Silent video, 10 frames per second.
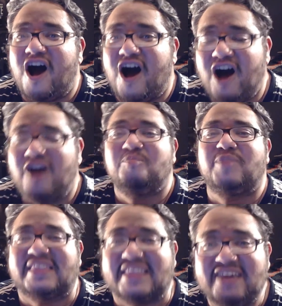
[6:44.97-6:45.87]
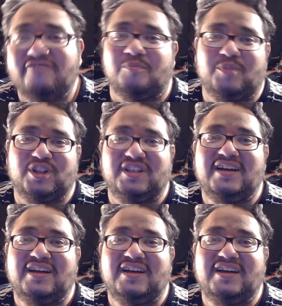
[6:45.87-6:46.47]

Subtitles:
unbelievable